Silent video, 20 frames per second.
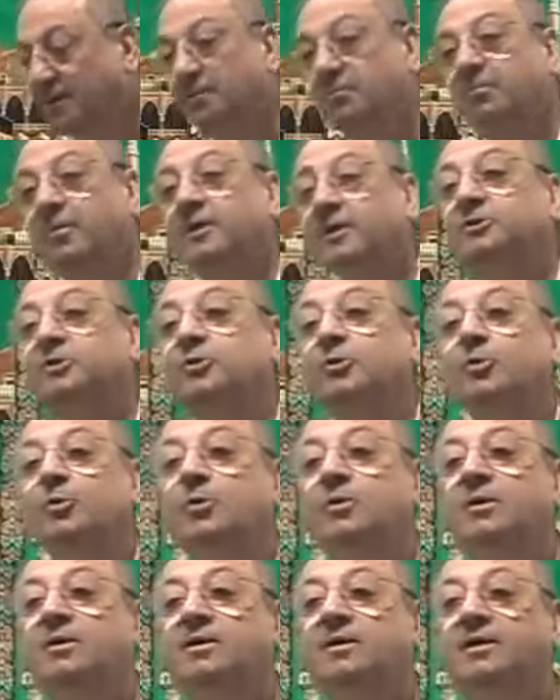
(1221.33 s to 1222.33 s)

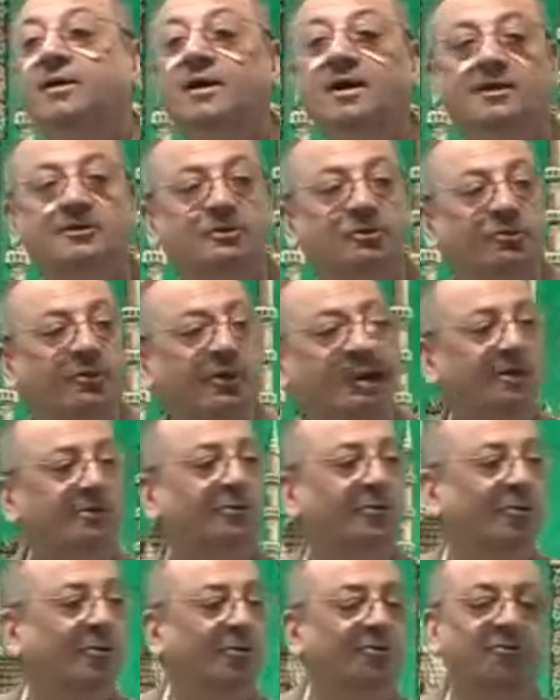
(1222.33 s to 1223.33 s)
Majhul. So we got to
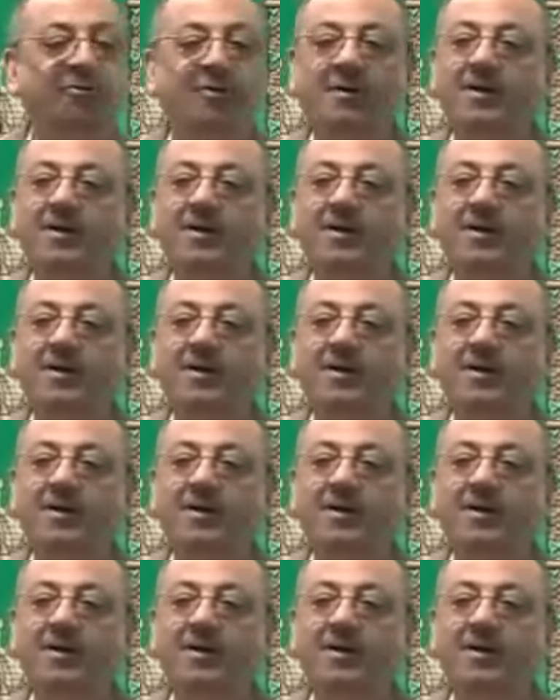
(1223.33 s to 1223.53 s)
look for